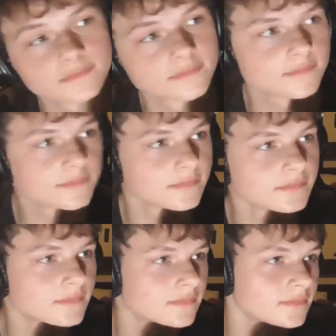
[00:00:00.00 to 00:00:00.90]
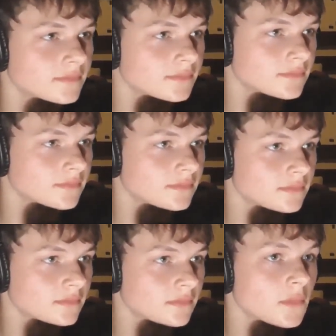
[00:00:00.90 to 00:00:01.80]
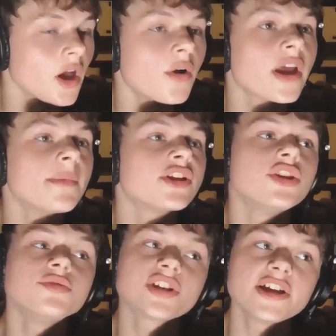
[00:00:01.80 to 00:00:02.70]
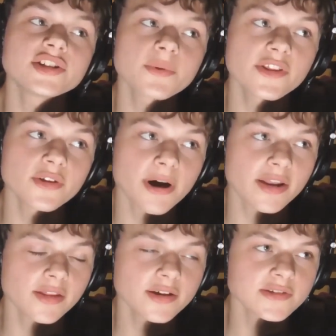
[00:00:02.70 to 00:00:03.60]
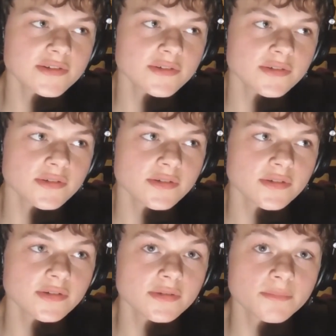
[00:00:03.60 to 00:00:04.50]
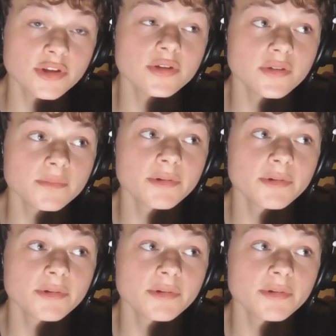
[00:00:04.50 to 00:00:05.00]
Then you can't fully change that. But if we're talking about just walking down the street and seeing somebody, then yeah.